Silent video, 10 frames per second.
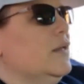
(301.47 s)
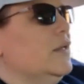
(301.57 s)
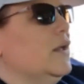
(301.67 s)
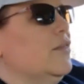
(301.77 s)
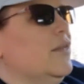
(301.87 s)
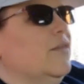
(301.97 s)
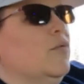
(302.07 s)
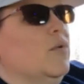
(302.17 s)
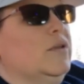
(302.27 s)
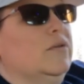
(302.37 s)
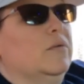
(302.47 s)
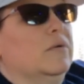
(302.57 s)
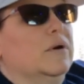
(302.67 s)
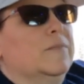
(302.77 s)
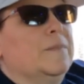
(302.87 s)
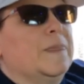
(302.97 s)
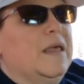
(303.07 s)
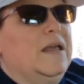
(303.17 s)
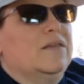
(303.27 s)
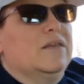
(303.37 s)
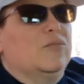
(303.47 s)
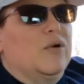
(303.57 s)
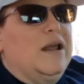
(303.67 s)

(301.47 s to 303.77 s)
You gotta think that when you're in some